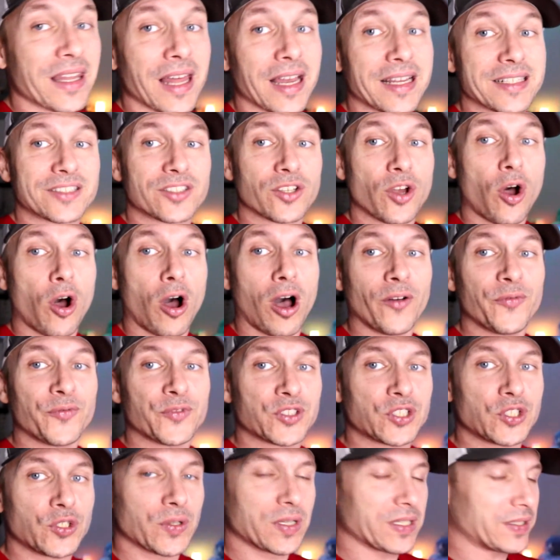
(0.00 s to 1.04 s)
lights off
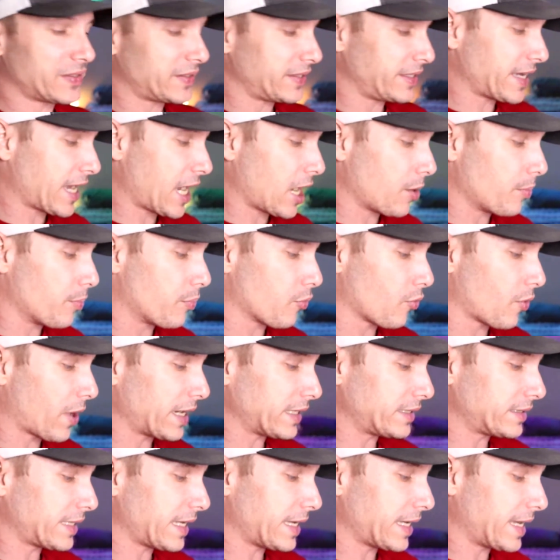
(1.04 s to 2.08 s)
so you can see how
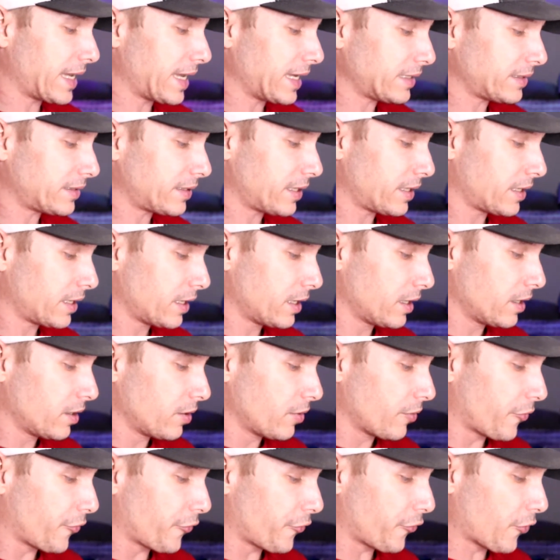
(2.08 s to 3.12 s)
bright they get.
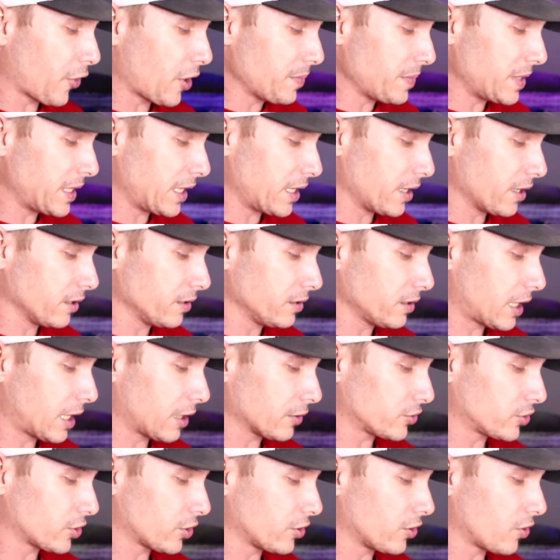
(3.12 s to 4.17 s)
From here,
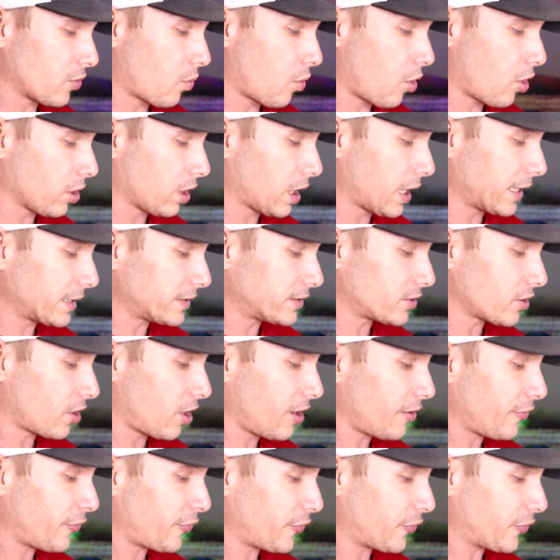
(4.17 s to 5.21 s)
I'll turn the wall lights
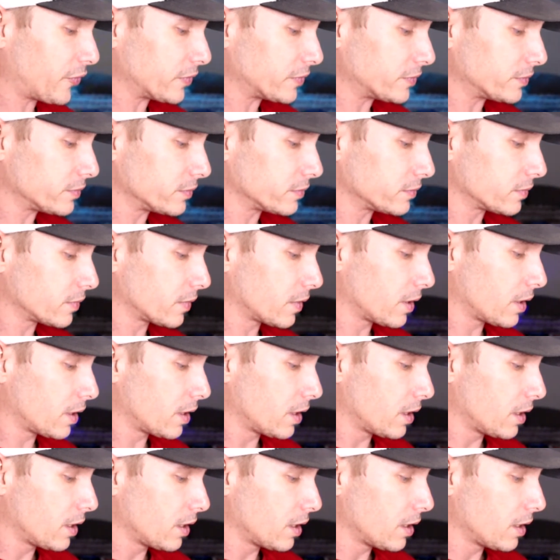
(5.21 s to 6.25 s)
off.
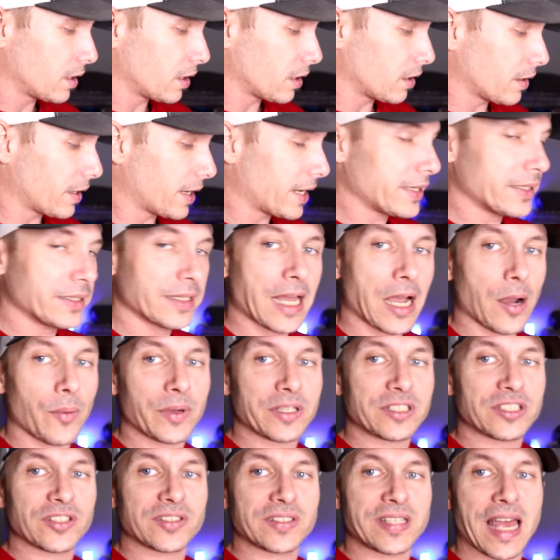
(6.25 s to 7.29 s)
All right, now
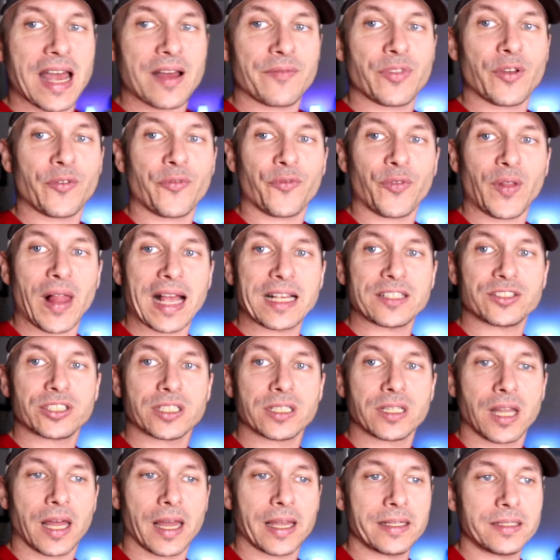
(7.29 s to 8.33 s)
we just have the
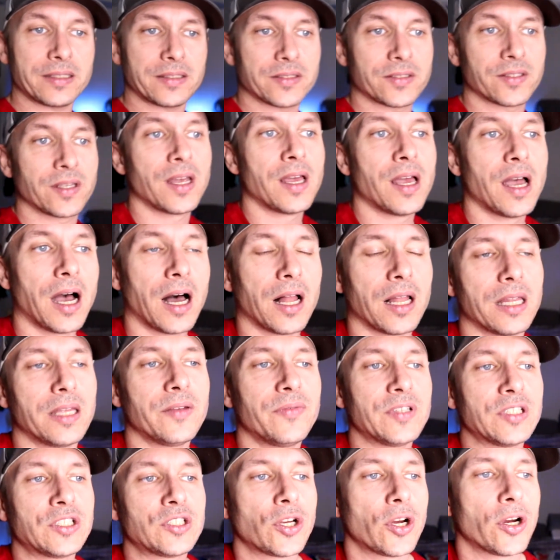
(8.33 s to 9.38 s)
flashing lights. I'll
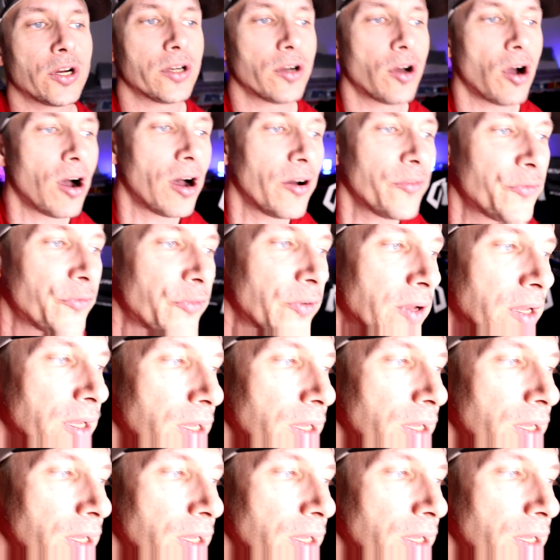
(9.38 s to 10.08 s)
even turn off